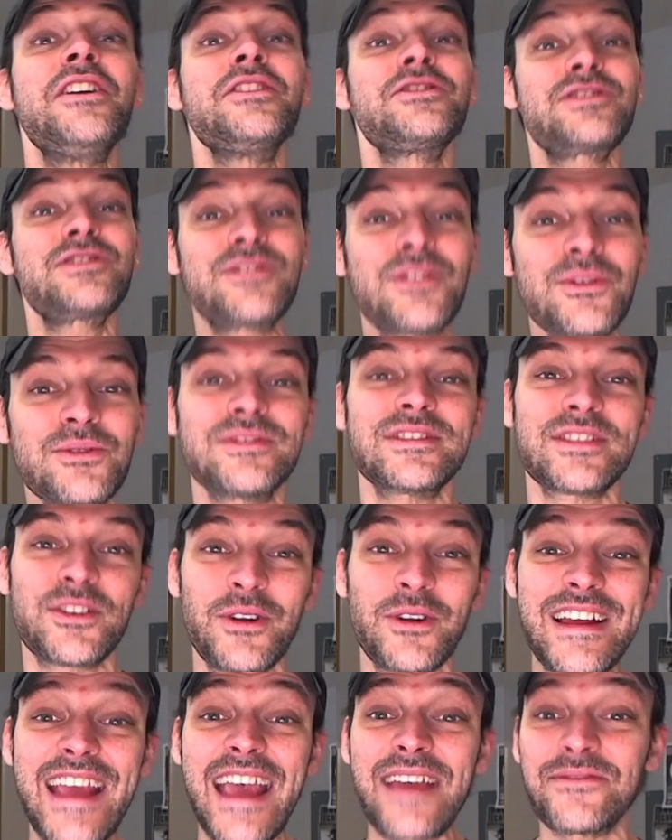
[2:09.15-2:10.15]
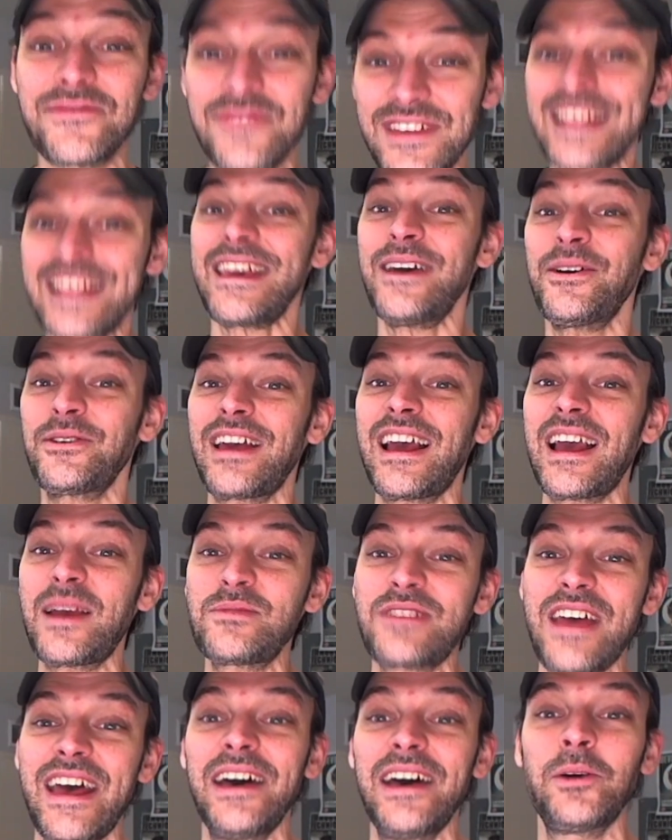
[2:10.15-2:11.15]
Students create video
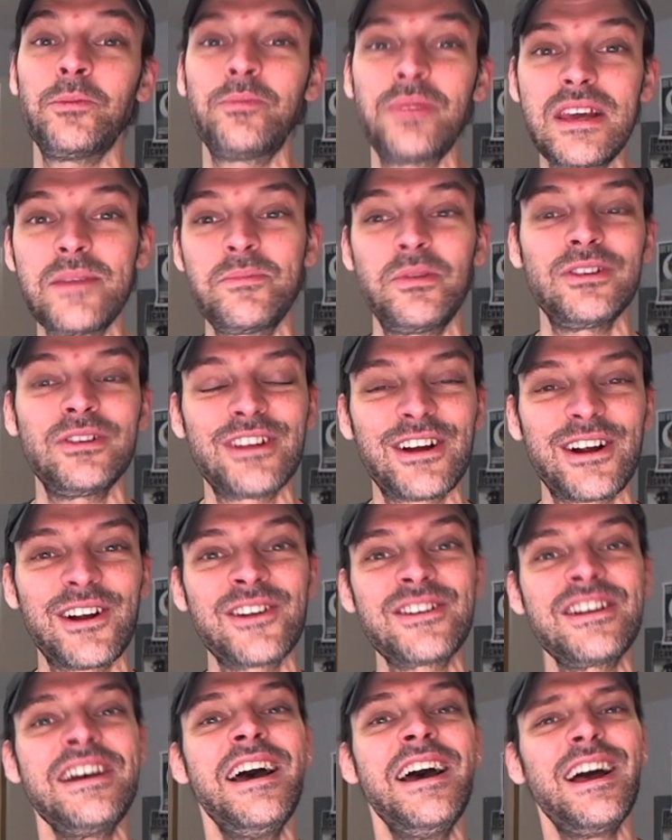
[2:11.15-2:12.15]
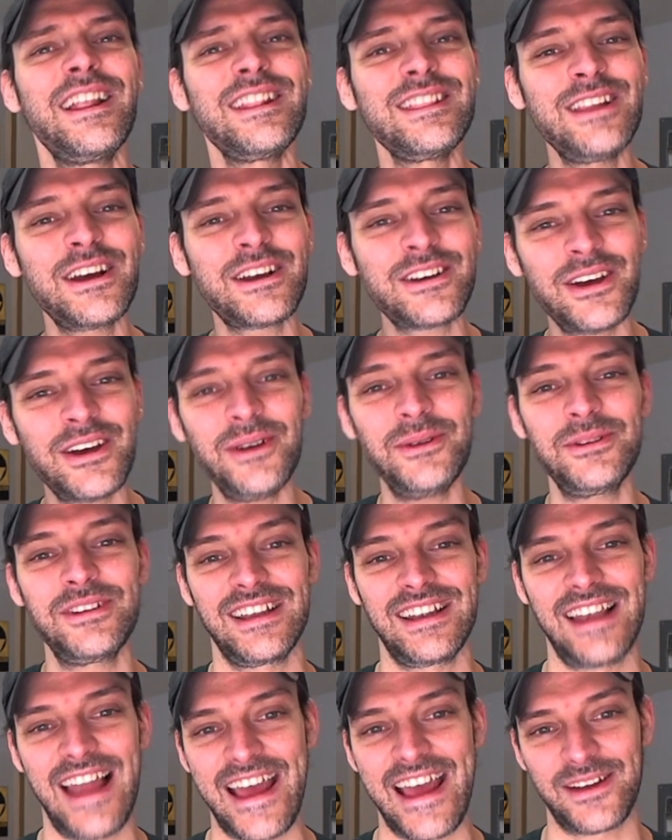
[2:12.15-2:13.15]
game to help people learn
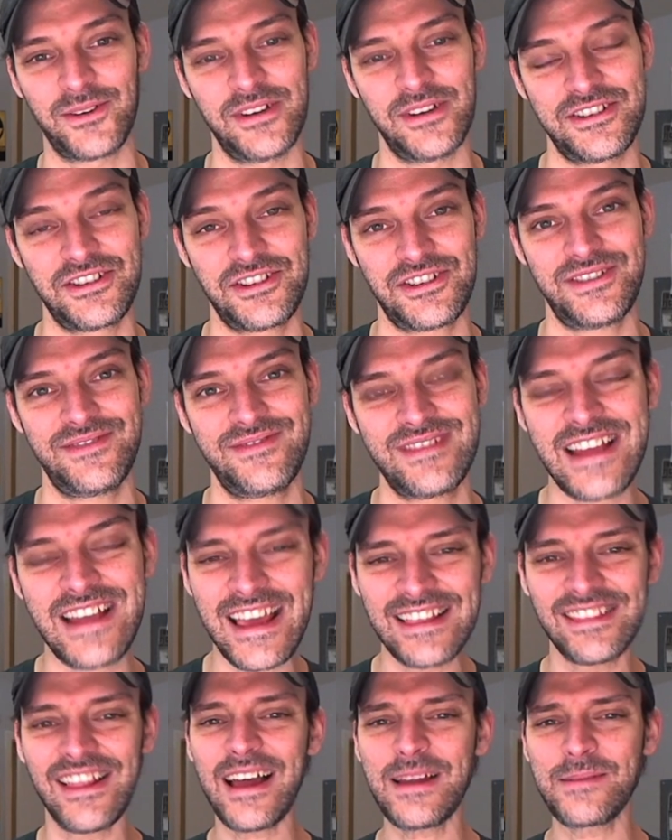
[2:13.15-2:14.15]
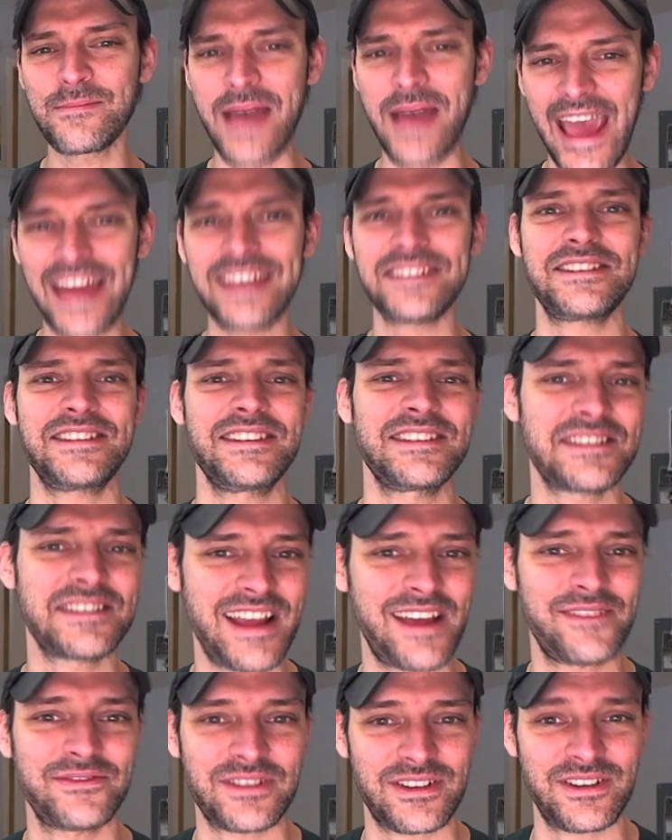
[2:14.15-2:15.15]
Lakota language. Dateline Madison,
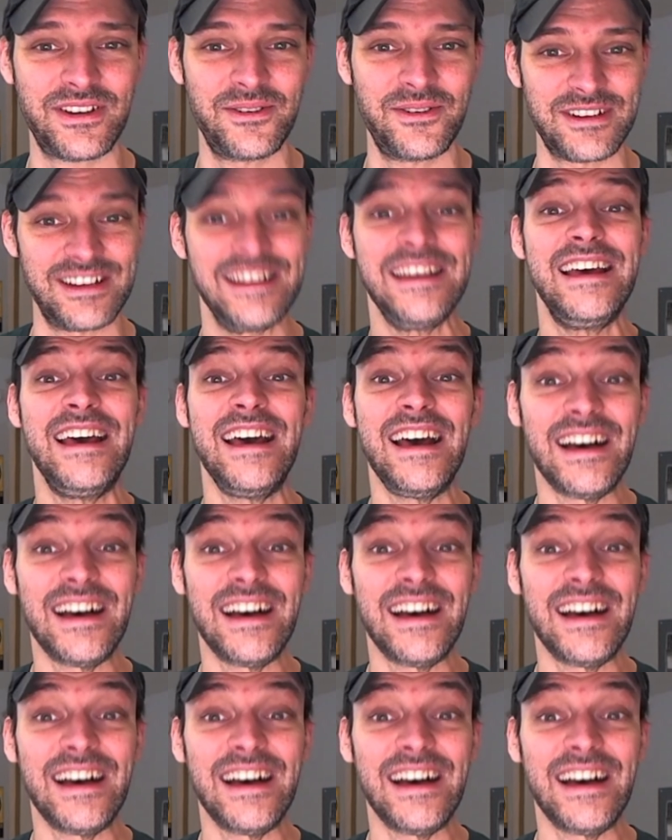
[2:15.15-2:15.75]
South Dakota.